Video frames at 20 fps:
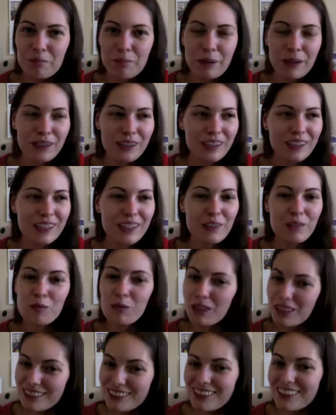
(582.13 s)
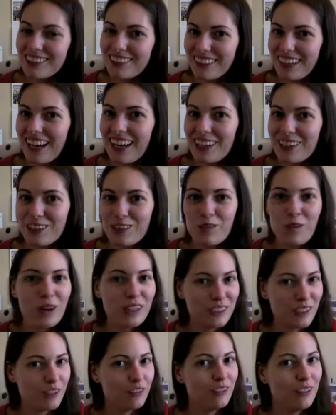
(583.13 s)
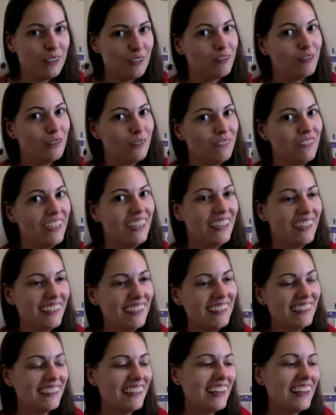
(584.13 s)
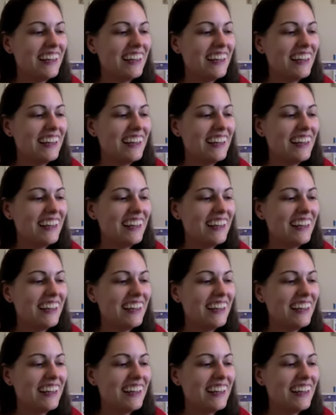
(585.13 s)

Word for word: but it was still kind of what the fuck for me.